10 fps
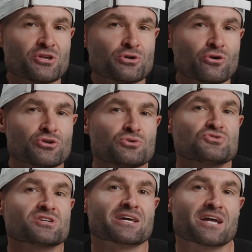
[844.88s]
you're
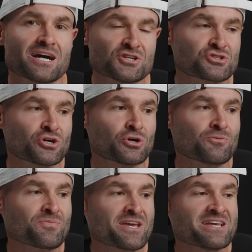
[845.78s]
using an
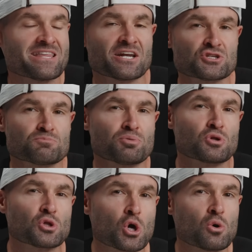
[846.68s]
ISO that is
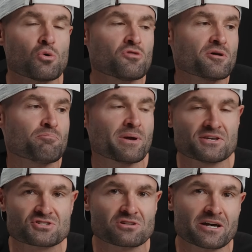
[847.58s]
below the
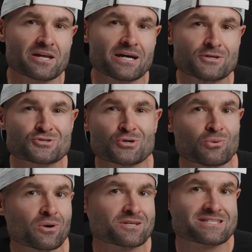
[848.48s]
baseline ISO.
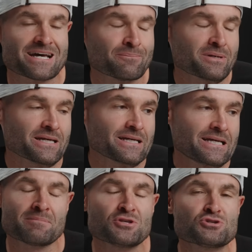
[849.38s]
What does that mean?
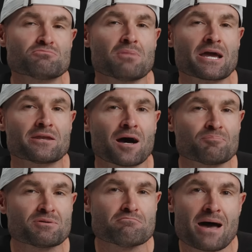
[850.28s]
It means you might not
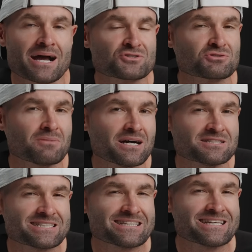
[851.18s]
be
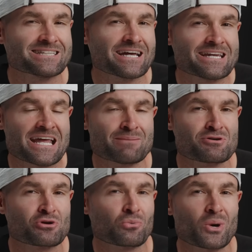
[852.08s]
maximizing the
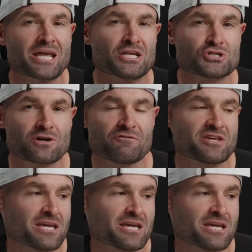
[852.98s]
dynamic range of the